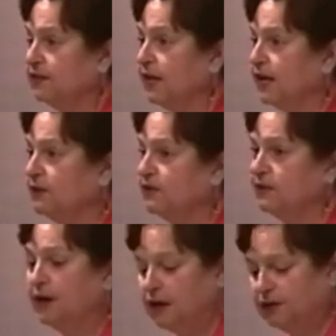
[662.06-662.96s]
the House and
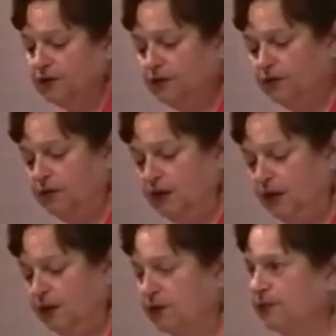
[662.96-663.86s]
gone to
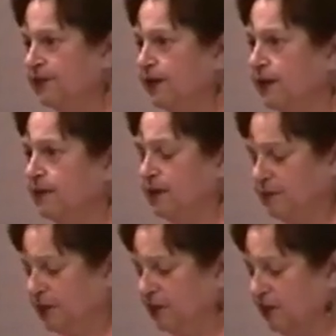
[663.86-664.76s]
the Senate. I
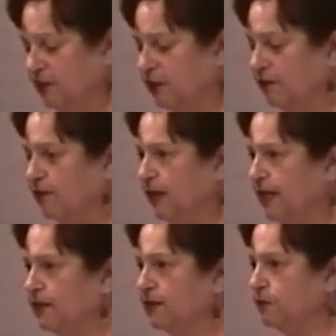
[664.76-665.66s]
believe it's in the
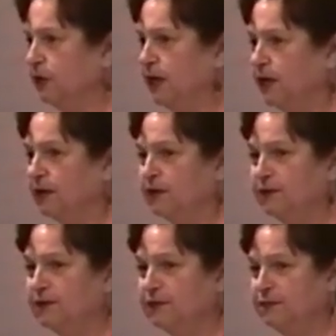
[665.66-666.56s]
Finance Committee, and it's
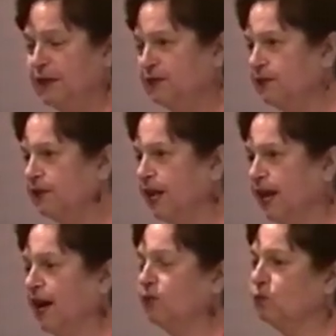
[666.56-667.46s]
expected to get
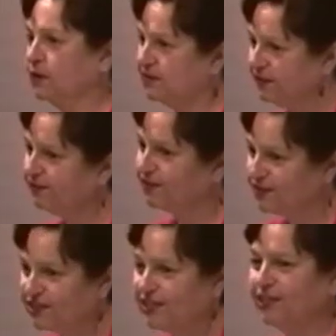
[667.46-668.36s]
out once they
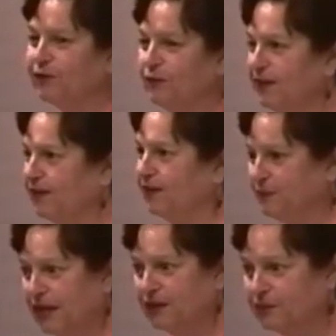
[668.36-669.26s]
finish dealing with the
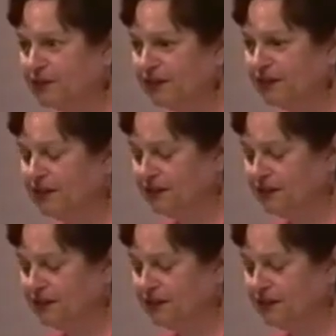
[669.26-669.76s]
tobacco bill.